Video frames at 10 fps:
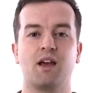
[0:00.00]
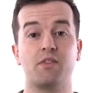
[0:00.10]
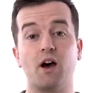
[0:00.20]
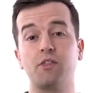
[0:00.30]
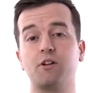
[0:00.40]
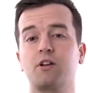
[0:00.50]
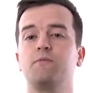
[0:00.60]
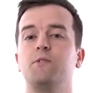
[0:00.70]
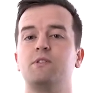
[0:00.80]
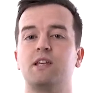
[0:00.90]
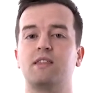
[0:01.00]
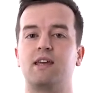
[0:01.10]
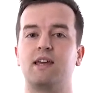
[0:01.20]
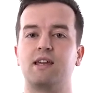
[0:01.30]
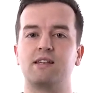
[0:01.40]
The other confusing
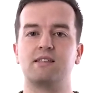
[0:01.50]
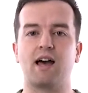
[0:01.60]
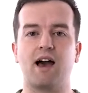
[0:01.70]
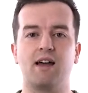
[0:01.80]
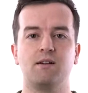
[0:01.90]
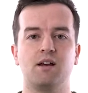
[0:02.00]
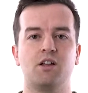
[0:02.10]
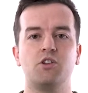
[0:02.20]
thing is that